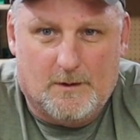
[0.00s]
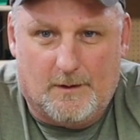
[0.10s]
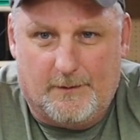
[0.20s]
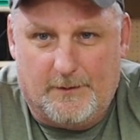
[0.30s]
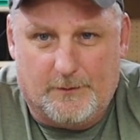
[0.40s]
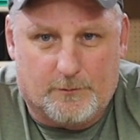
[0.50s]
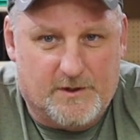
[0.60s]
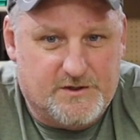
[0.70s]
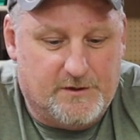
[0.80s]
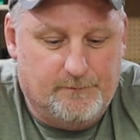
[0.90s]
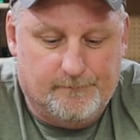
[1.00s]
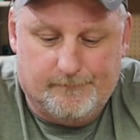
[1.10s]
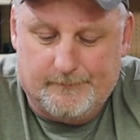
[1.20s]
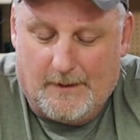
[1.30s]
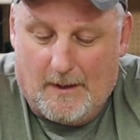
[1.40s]
than the Rigid,
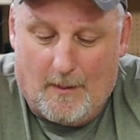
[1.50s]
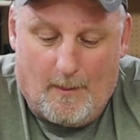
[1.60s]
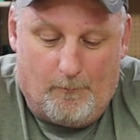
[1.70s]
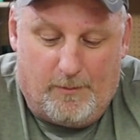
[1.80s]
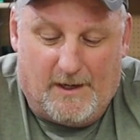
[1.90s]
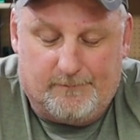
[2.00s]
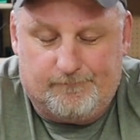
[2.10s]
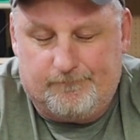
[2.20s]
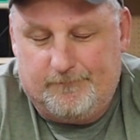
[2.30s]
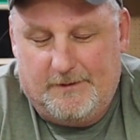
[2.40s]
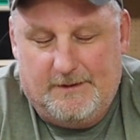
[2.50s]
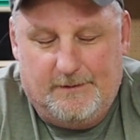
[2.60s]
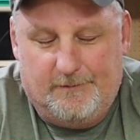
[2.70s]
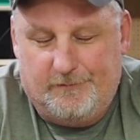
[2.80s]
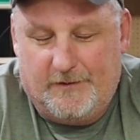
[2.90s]
but
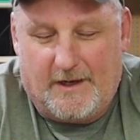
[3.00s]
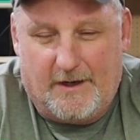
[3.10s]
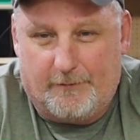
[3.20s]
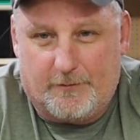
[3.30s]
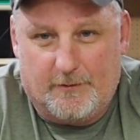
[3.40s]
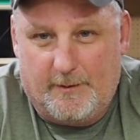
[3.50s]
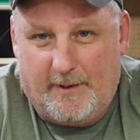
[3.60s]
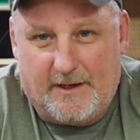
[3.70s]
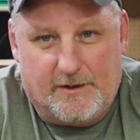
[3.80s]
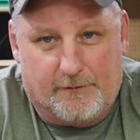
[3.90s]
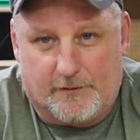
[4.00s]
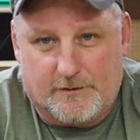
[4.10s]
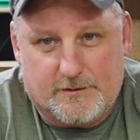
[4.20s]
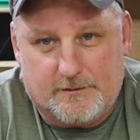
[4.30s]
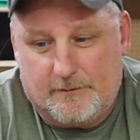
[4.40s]
not enough to really make a difference.